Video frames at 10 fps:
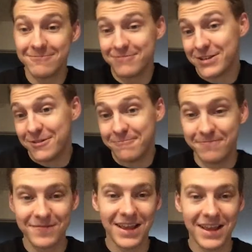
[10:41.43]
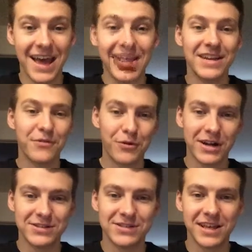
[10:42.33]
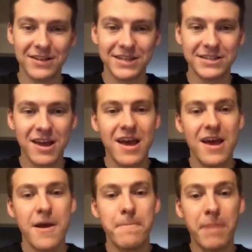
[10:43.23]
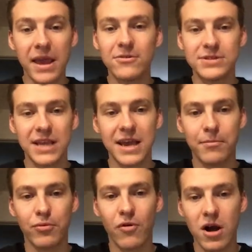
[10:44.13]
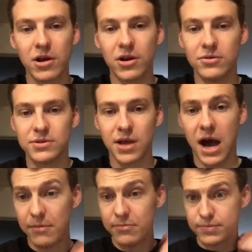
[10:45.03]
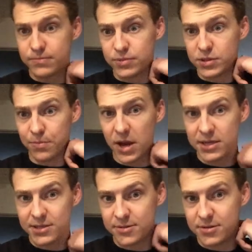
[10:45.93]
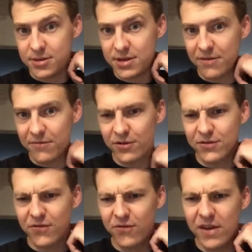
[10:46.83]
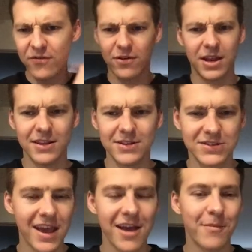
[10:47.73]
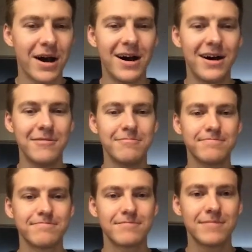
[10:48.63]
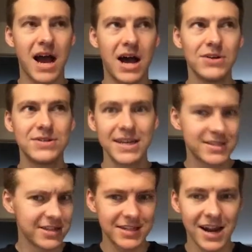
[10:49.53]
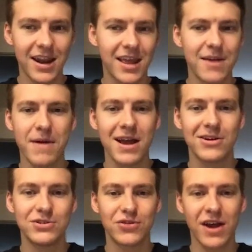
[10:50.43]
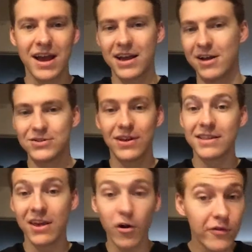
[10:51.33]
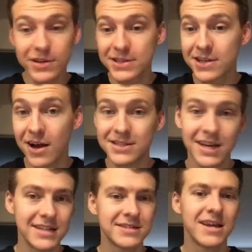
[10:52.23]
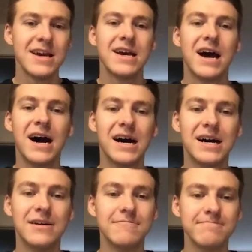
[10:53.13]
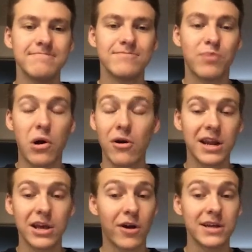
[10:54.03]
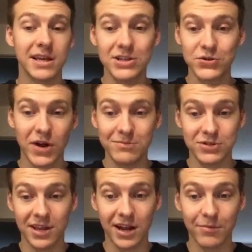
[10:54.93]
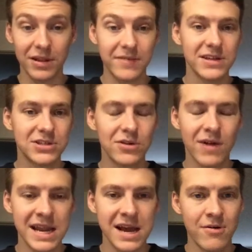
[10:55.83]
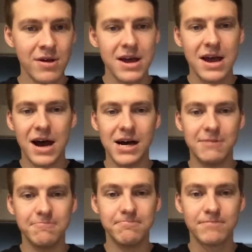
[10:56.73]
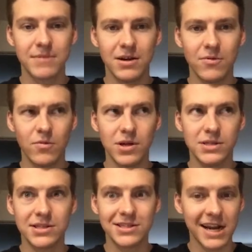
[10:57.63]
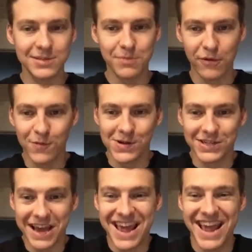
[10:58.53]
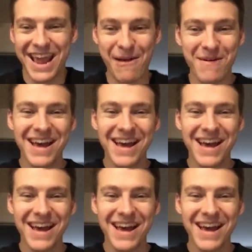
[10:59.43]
So heading in different directions, to say the least. Bengals and Broncos. I'm surprised Denver's favored in this game. I'll take Cincinnati to get back on track. I also like the over in this contest. Barring any crazy injury I'm just like oblivious to right now, Cincinnati's a better football team.